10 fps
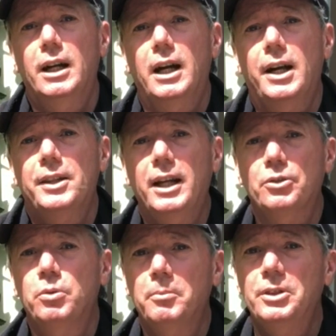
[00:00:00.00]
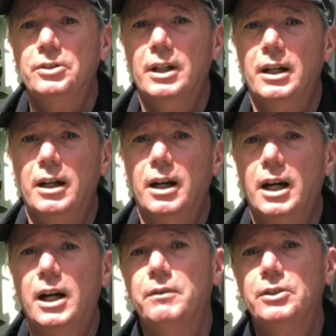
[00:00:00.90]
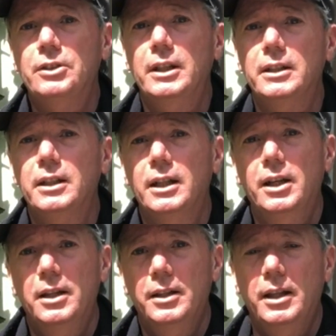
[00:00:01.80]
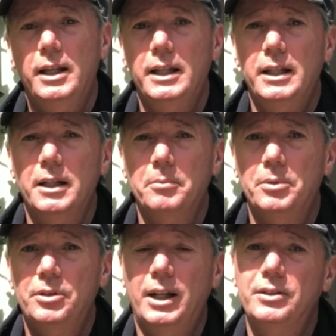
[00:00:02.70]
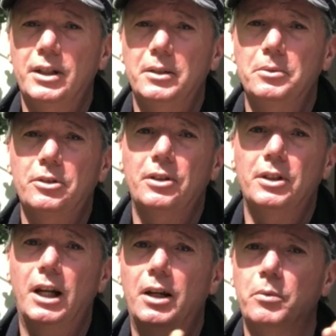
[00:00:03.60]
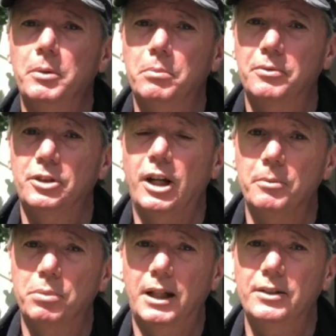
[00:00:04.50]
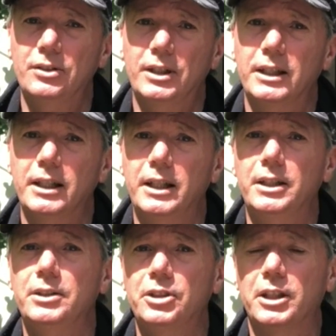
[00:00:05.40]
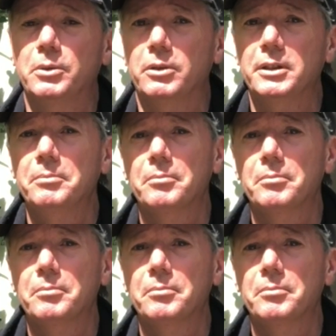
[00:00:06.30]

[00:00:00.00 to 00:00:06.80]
and that's when we start harvesting the potatoes that we started planting in January.